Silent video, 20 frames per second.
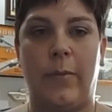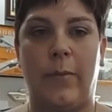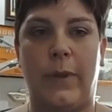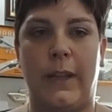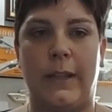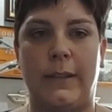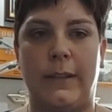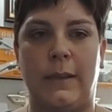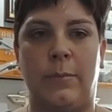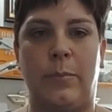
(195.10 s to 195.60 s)

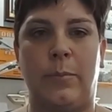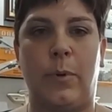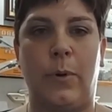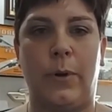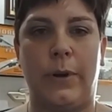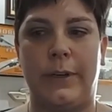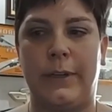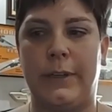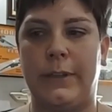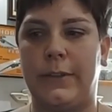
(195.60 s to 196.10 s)
But it's
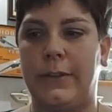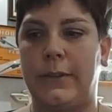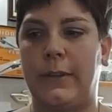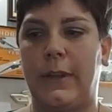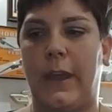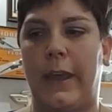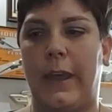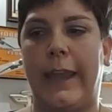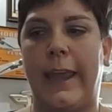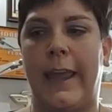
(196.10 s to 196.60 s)
important,
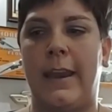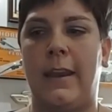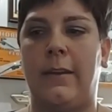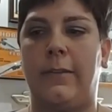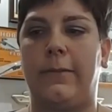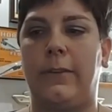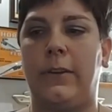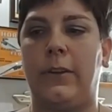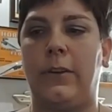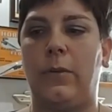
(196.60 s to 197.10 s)
again,
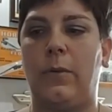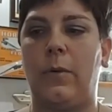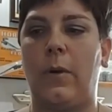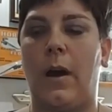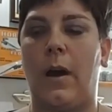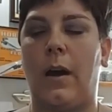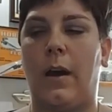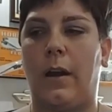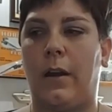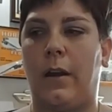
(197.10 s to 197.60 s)
if you
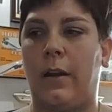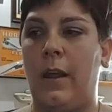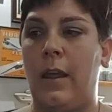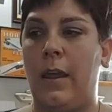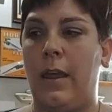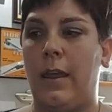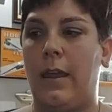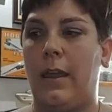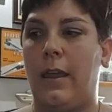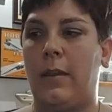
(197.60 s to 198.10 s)
are
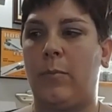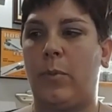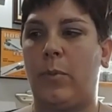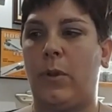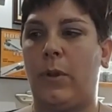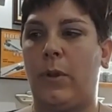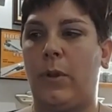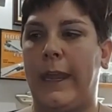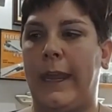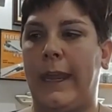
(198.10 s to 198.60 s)
an
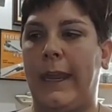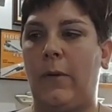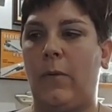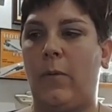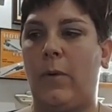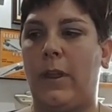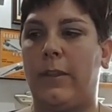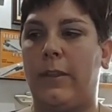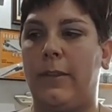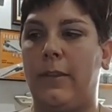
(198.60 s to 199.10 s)
employee
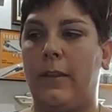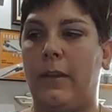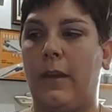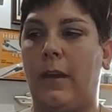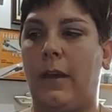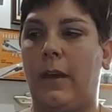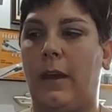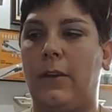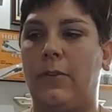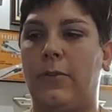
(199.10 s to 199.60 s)
with
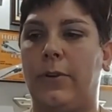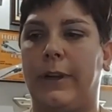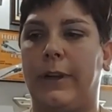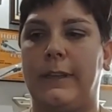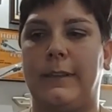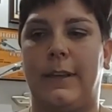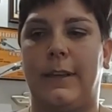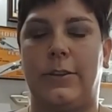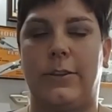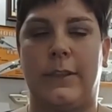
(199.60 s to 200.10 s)
an
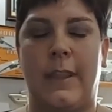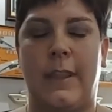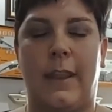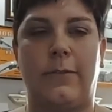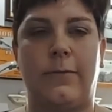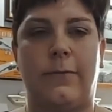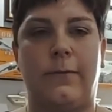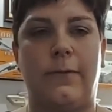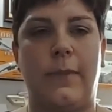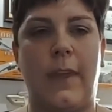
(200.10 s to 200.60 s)
organization
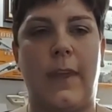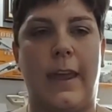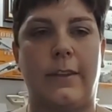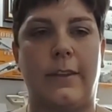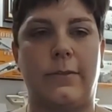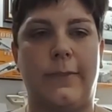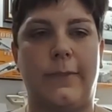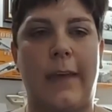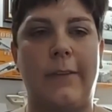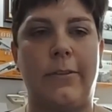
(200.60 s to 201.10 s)
that
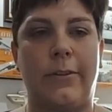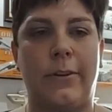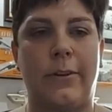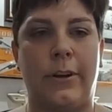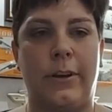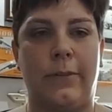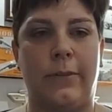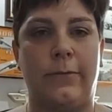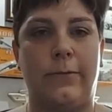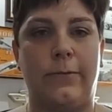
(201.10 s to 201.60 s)
has
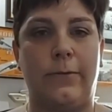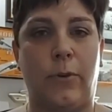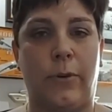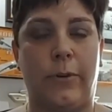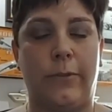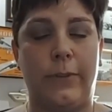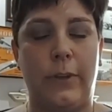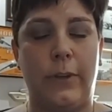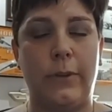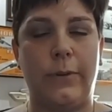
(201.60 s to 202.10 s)
500
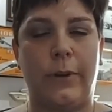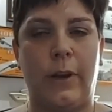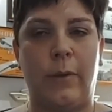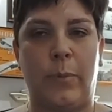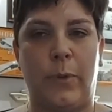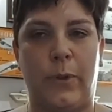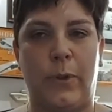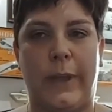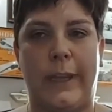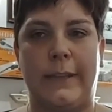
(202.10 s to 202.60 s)
or fewer
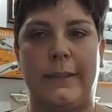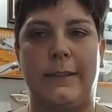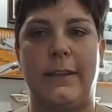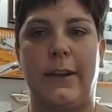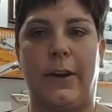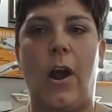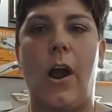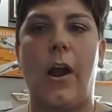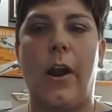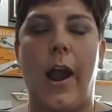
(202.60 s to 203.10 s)
employees,
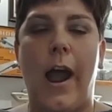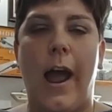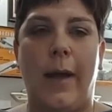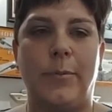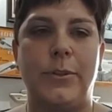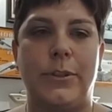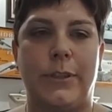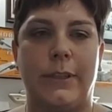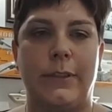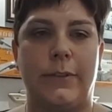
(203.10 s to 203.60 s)
there are
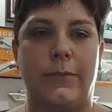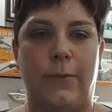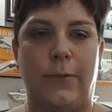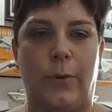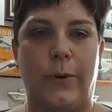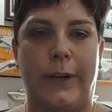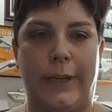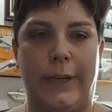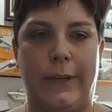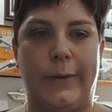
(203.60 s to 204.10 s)
options
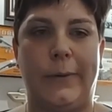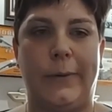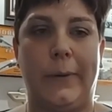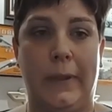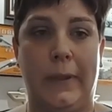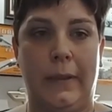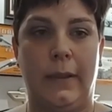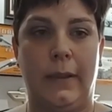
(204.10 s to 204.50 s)
for you.